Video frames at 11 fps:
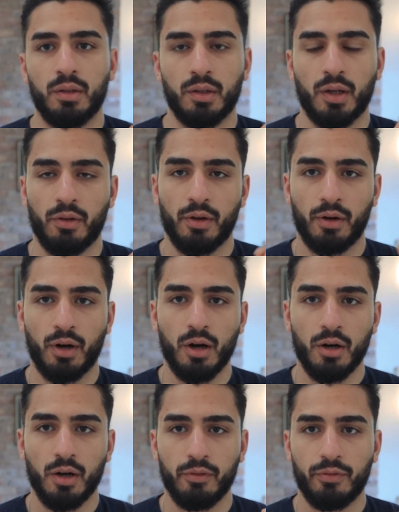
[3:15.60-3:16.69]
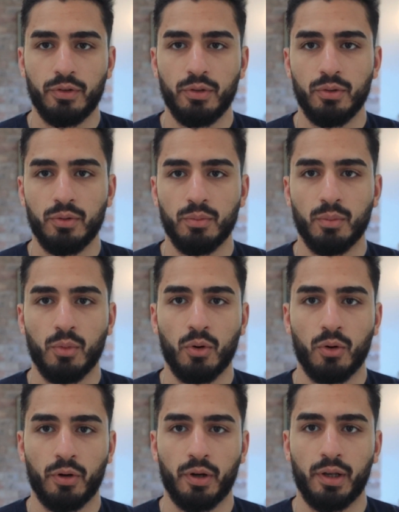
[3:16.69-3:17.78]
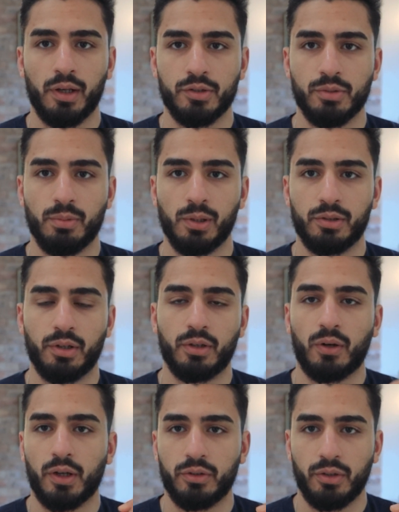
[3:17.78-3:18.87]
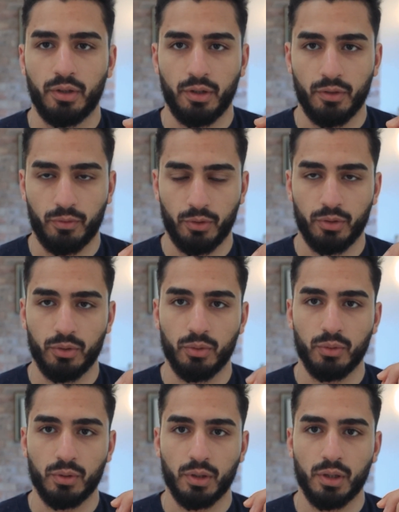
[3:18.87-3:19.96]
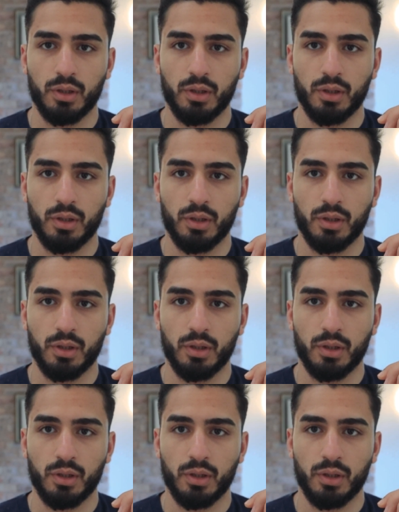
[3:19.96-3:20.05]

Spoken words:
Now there are a few more eligibility criteria for you